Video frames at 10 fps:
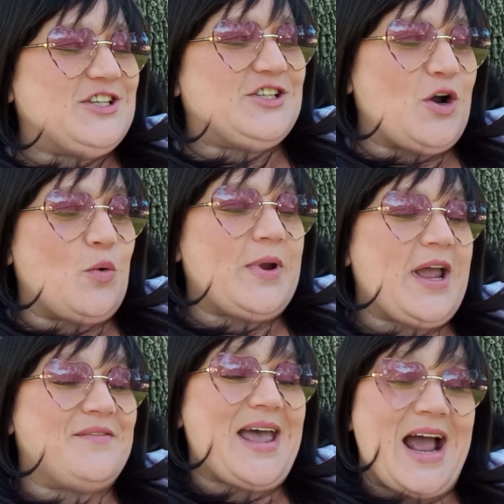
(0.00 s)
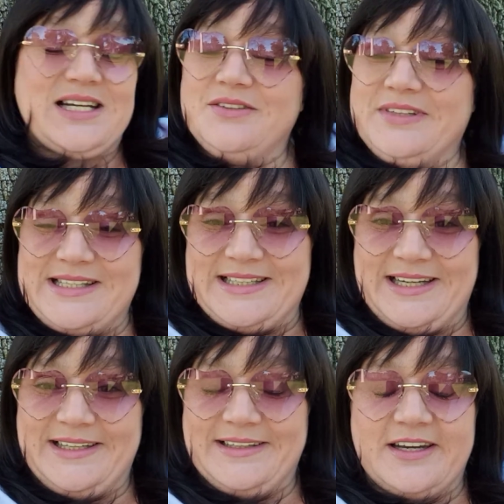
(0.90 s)
So we have active
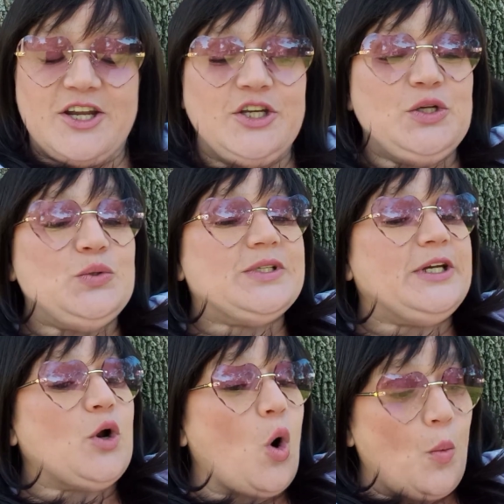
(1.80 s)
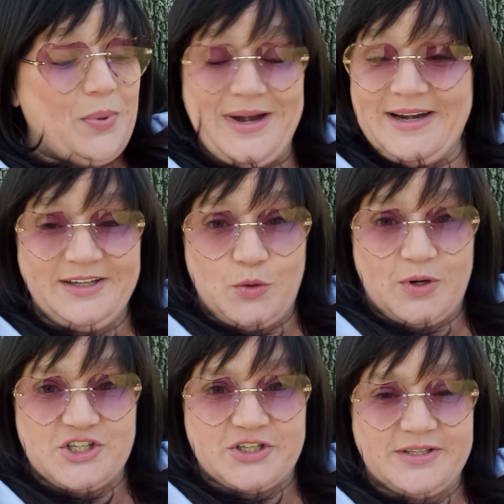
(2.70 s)
listening, using open-ended
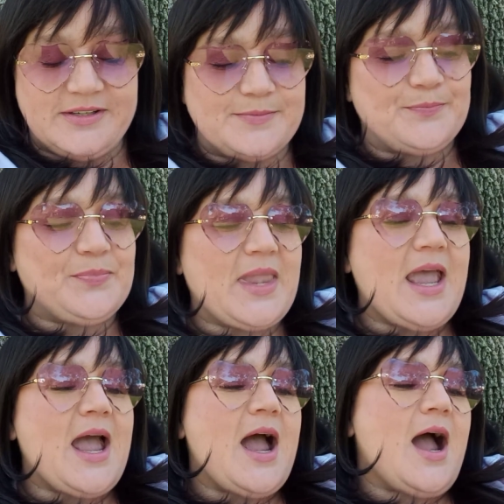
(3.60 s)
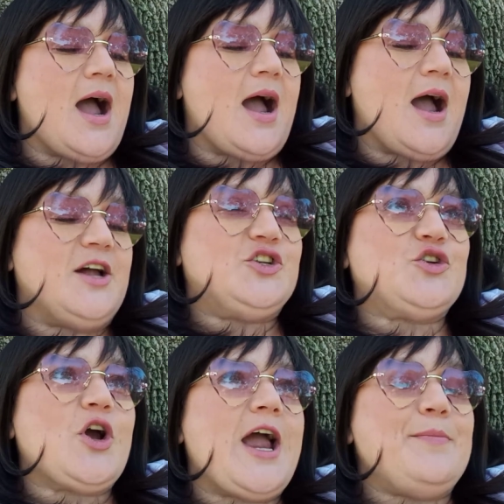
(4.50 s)
questions.
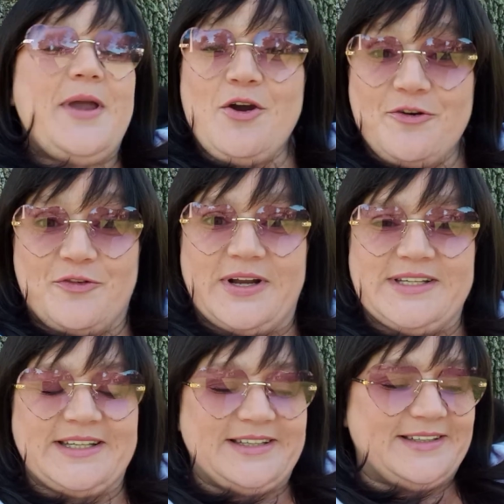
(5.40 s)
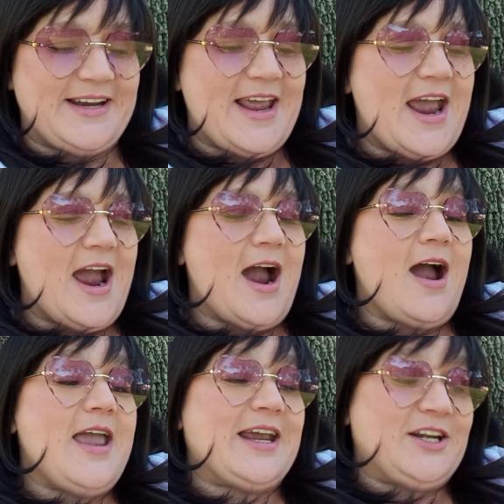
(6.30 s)
Try paraphrasing.
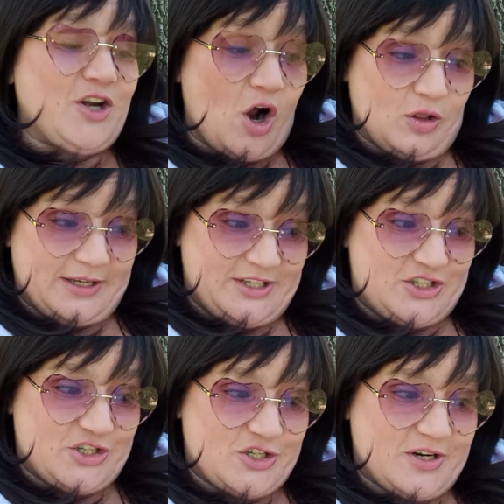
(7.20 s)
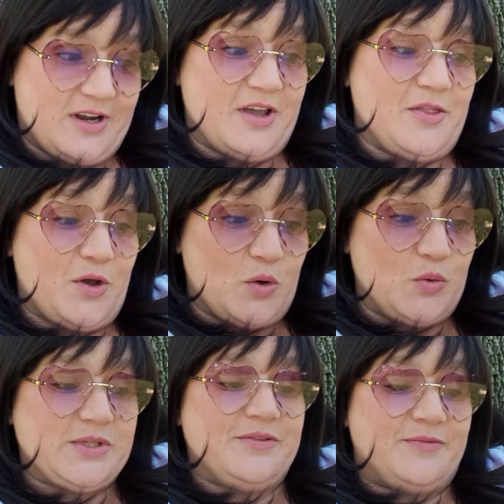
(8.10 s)
Acknowledge
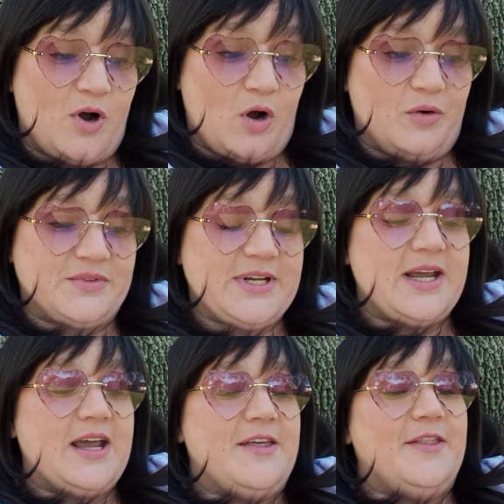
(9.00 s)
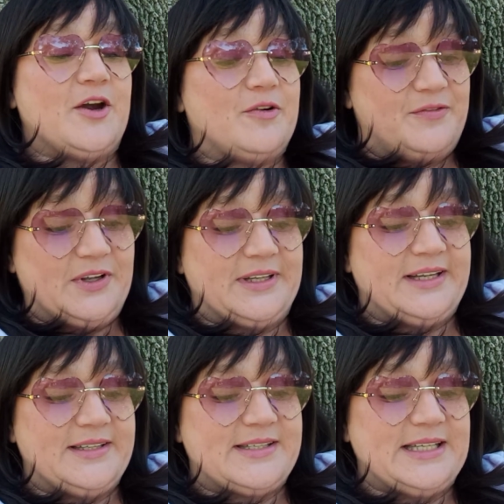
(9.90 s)
those involved, their
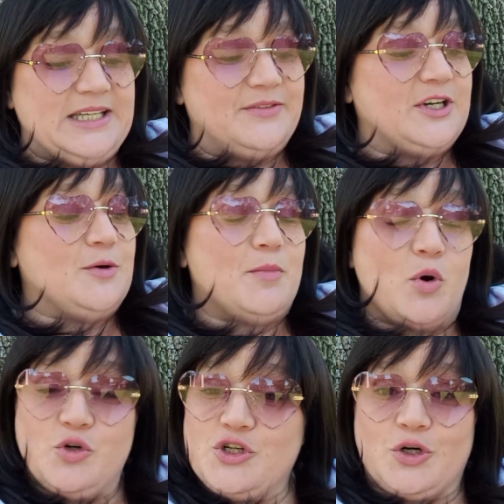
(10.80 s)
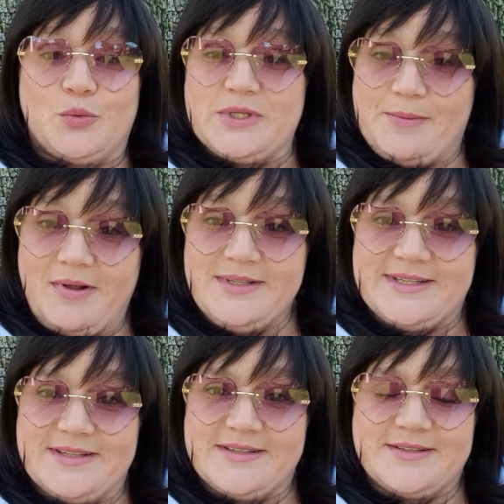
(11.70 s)
feelings, even emotional
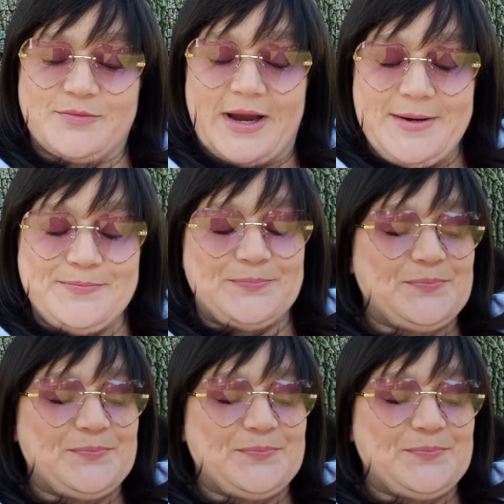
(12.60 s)
responses, right?